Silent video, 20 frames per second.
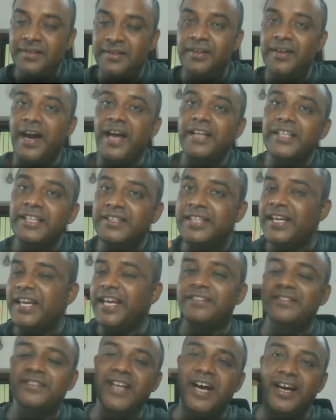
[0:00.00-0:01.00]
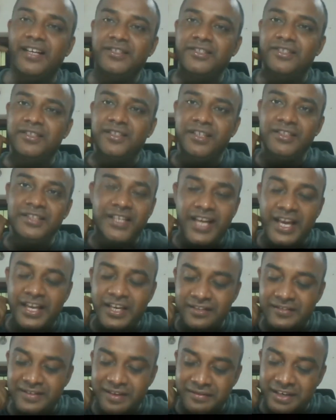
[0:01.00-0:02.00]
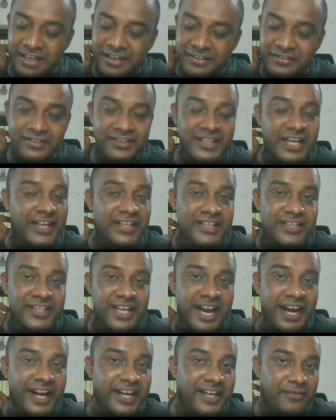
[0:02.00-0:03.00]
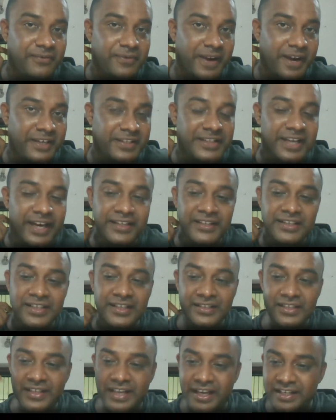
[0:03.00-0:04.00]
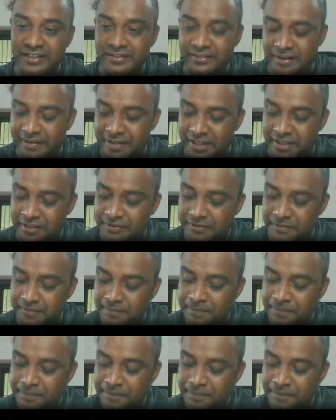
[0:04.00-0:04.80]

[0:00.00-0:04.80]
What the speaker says: Another thing is that in the 1970s, Chatterjee identified that in the 1970s,